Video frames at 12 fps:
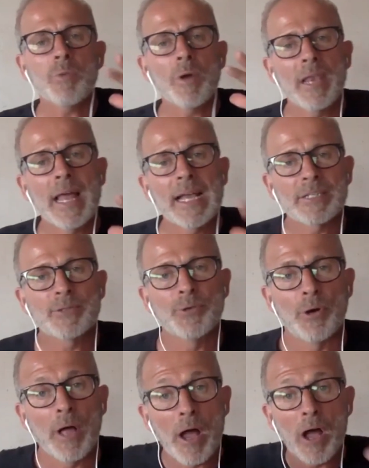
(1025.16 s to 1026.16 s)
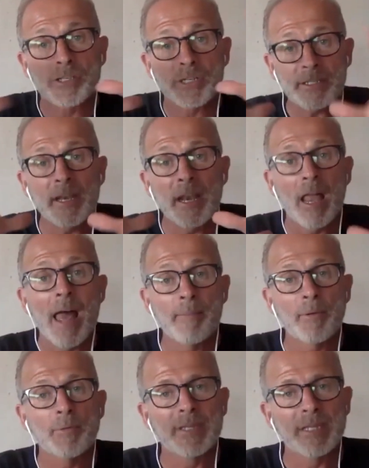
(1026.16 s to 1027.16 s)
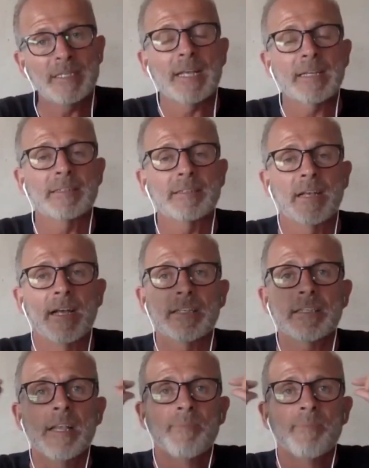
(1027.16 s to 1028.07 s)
one last thought, just in alignment with this exercise?